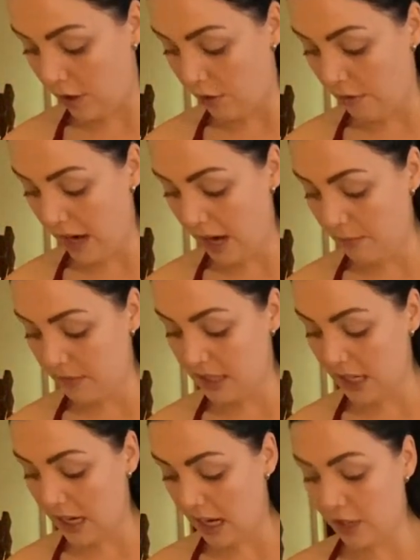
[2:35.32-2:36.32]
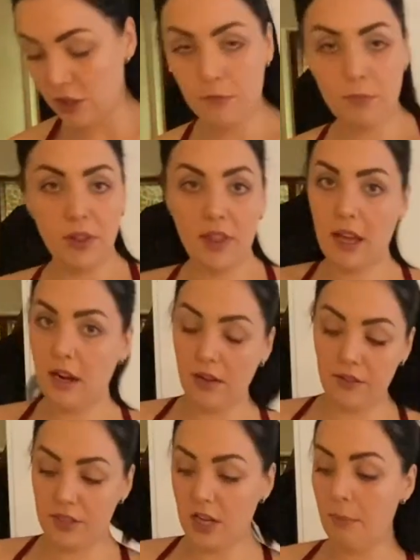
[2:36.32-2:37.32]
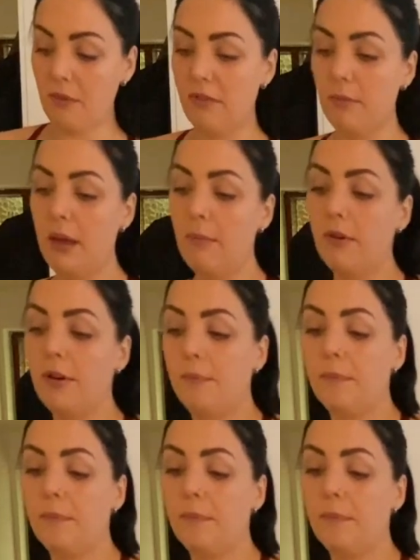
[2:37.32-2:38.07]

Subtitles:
grams, and I just put that on the top of the paper.